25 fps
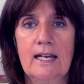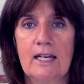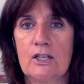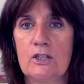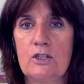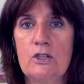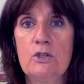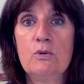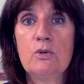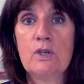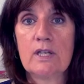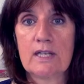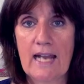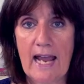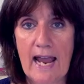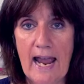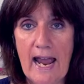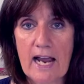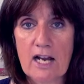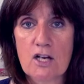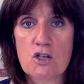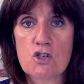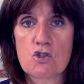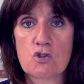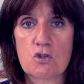you can
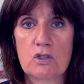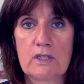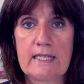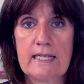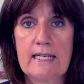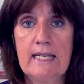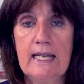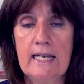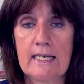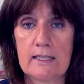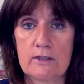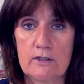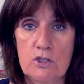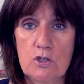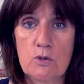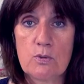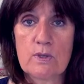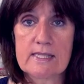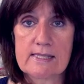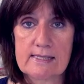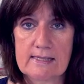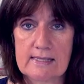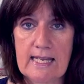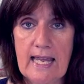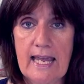actually do a
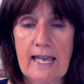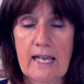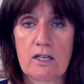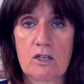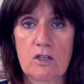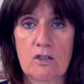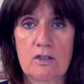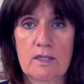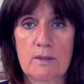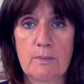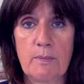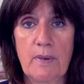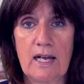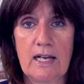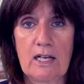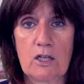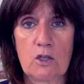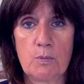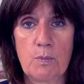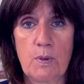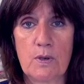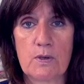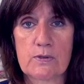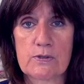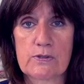scan on the
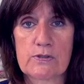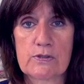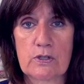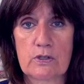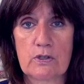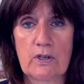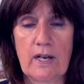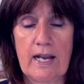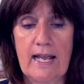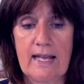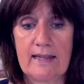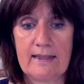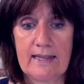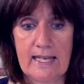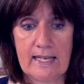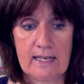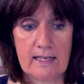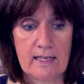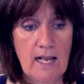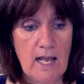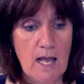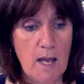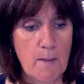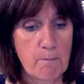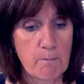Biopulsar and then
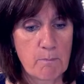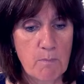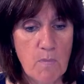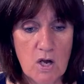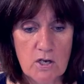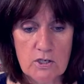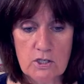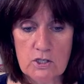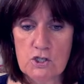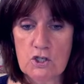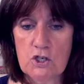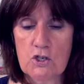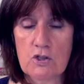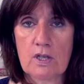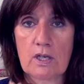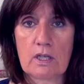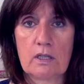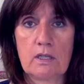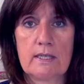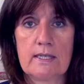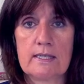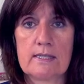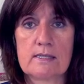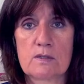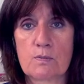monitor the
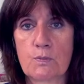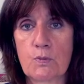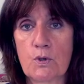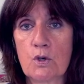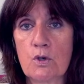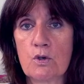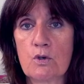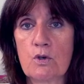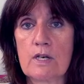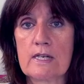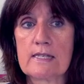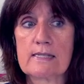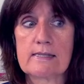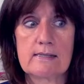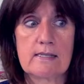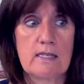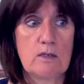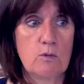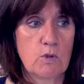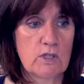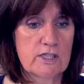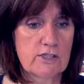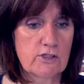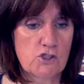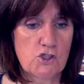client's progress, see
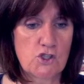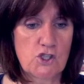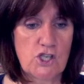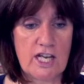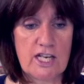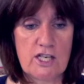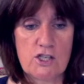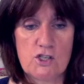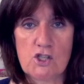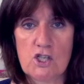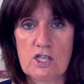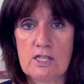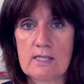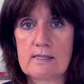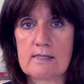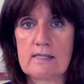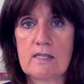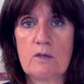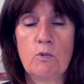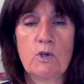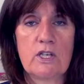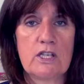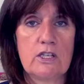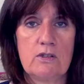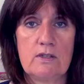what's changing, see
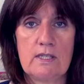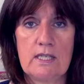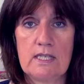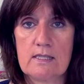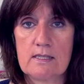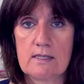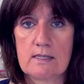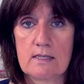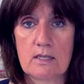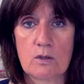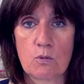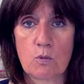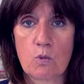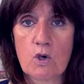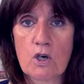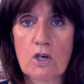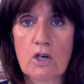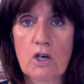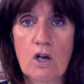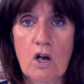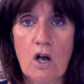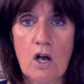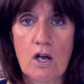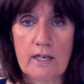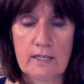what you need to
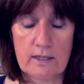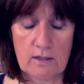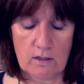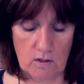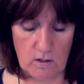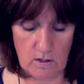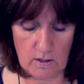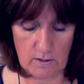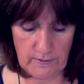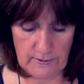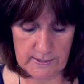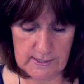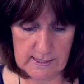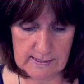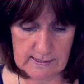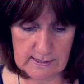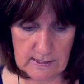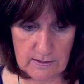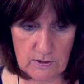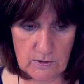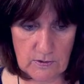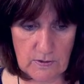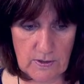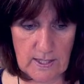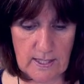work on, all these
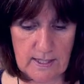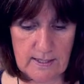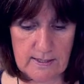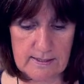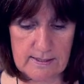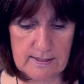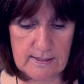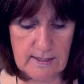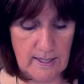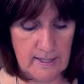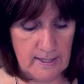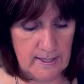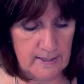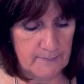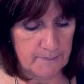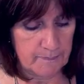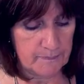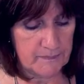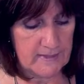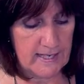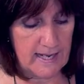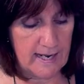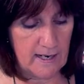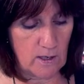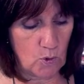other things.
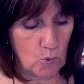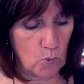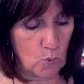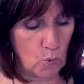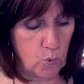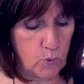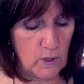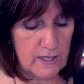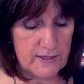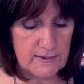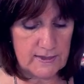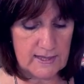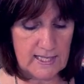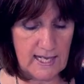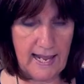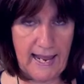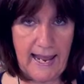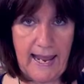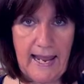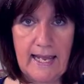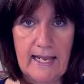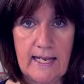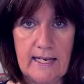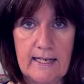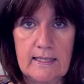Now, with the
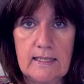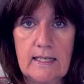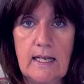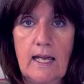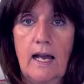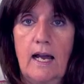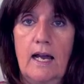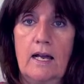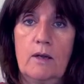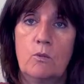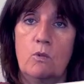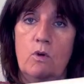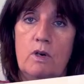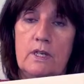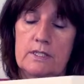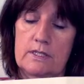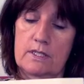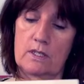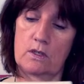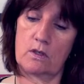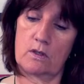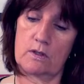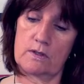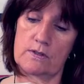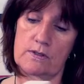hand,
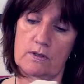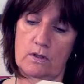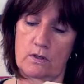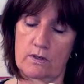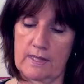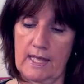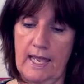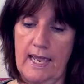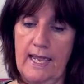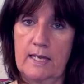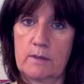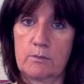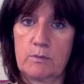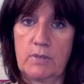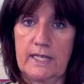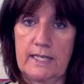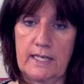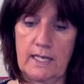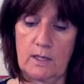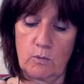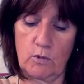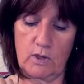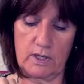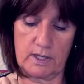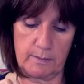the hand plate, I
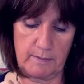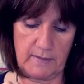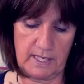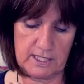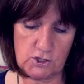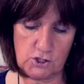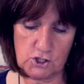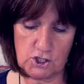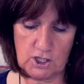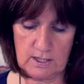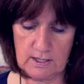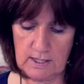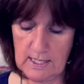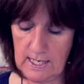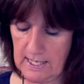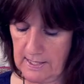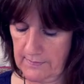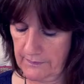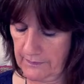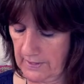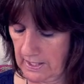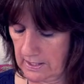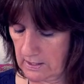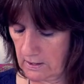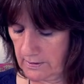want to mention
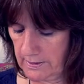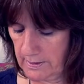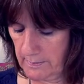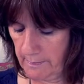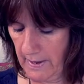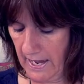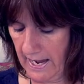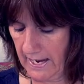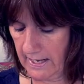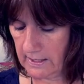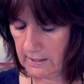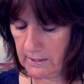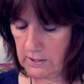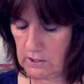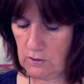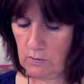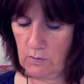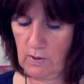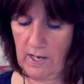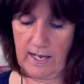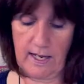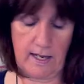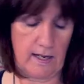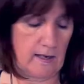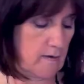that on the back you
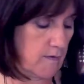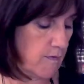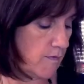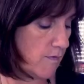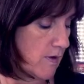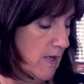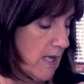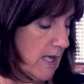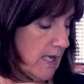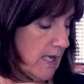have